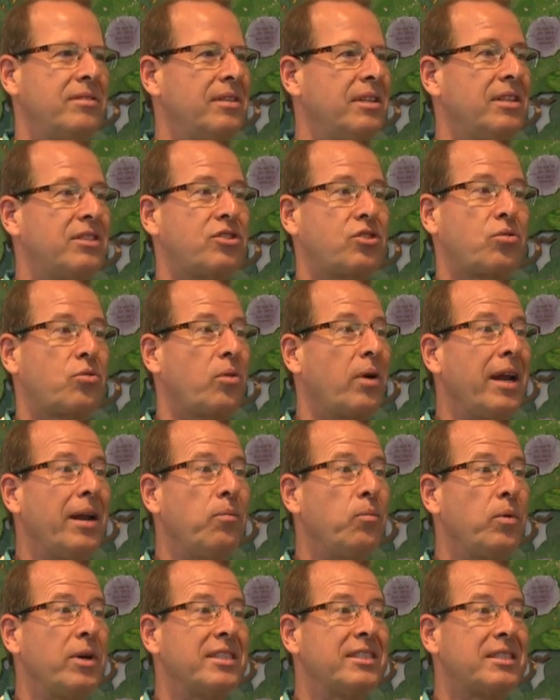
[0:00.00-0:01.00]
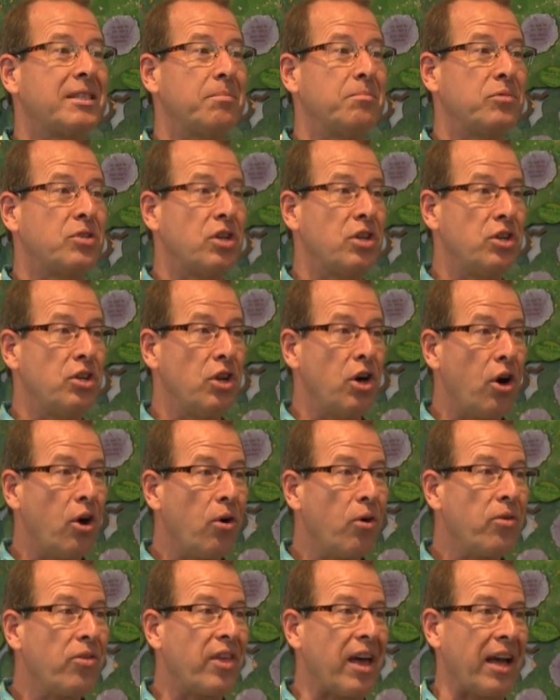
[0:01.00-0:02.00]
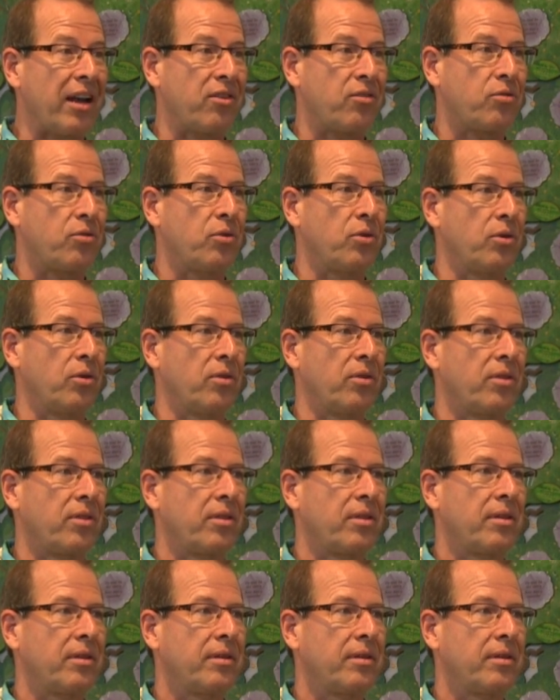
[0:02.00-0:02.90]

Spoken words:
It's great wisdom to know that truth.